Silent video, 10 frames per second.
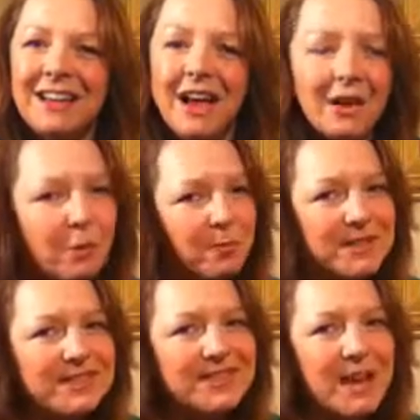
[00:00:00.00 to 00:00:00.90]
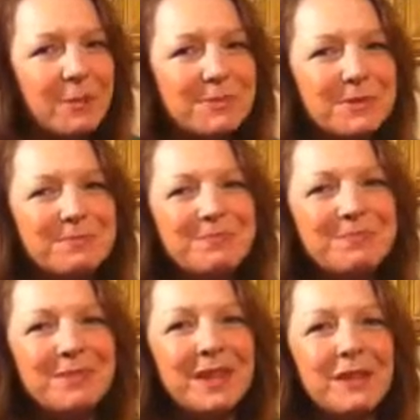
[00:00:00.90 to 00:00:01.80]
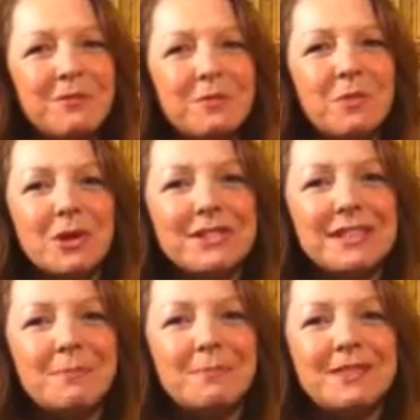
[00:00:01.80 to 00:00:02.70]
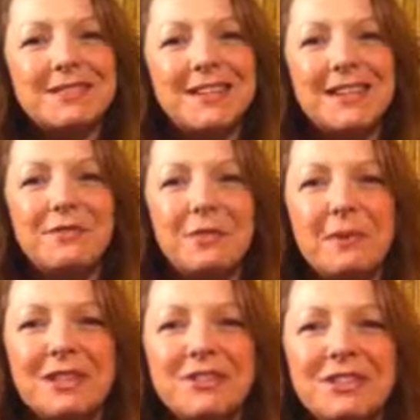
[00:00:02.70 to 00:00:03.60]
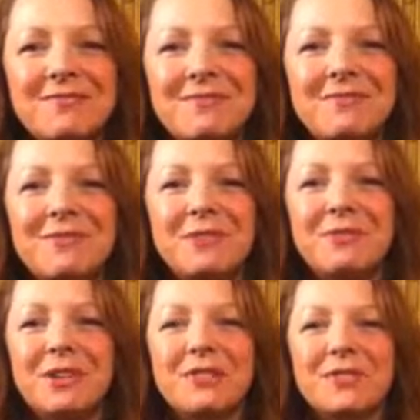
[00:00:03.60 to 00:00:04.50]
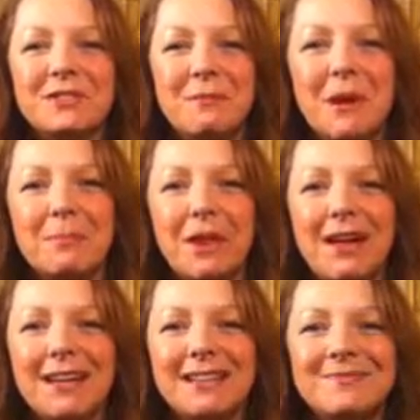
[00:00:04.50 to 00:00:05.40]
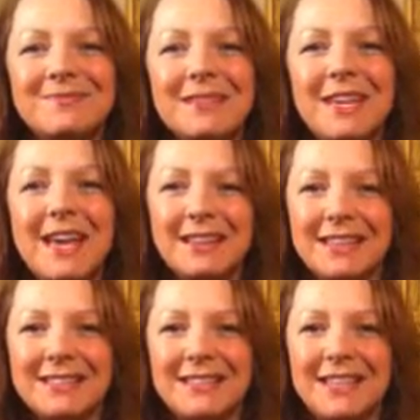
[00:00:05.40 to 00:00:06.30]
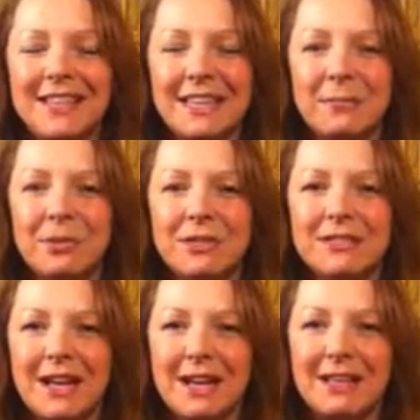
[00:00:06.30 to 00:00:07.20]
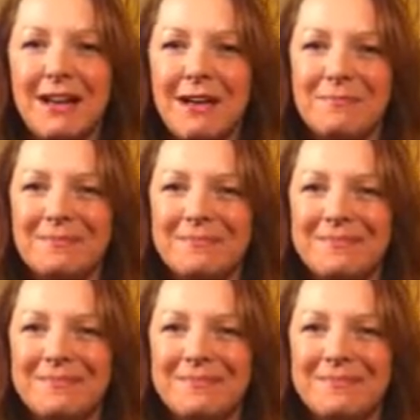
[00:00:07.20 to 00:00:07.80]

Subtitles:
I hope this has helped. For more tips and information, feel free to visit my blog at LesleyLambert.com.